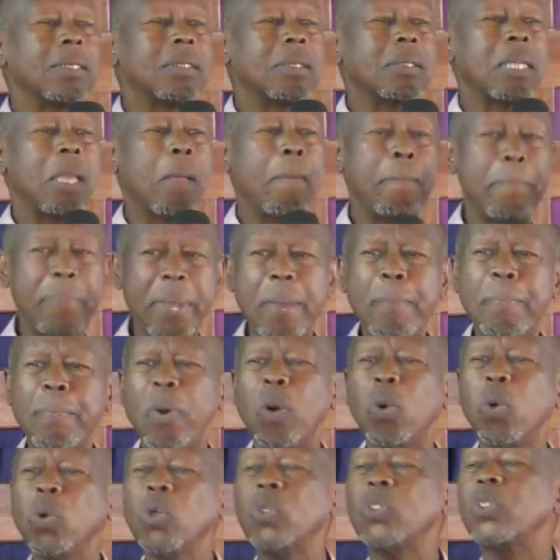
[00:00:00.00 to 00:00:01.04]
The people
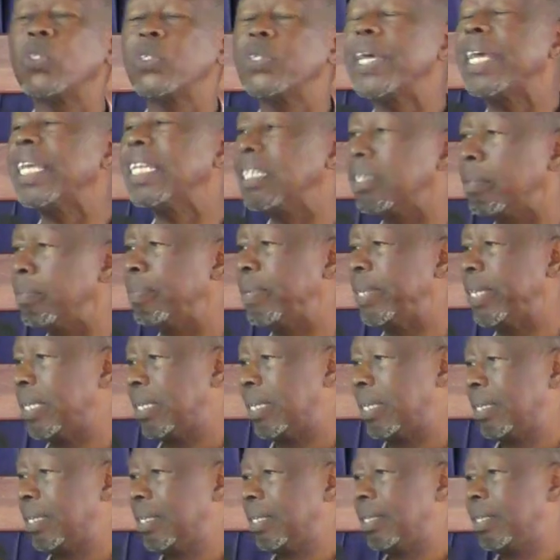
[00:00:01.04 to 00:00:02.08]
who trained
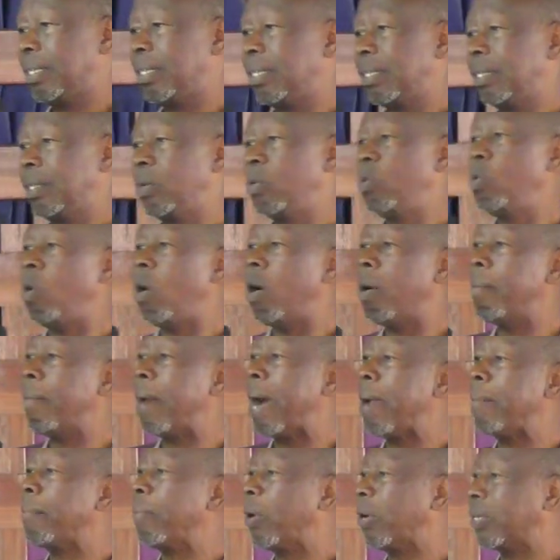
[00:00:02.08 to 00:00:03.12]
me, who are
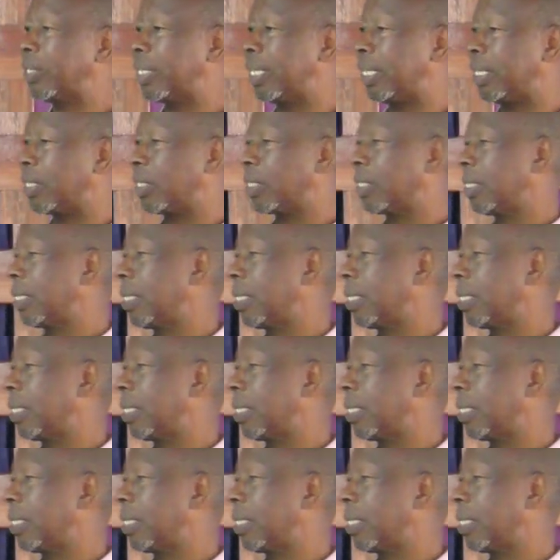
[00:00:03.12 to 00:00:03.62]
my bosses,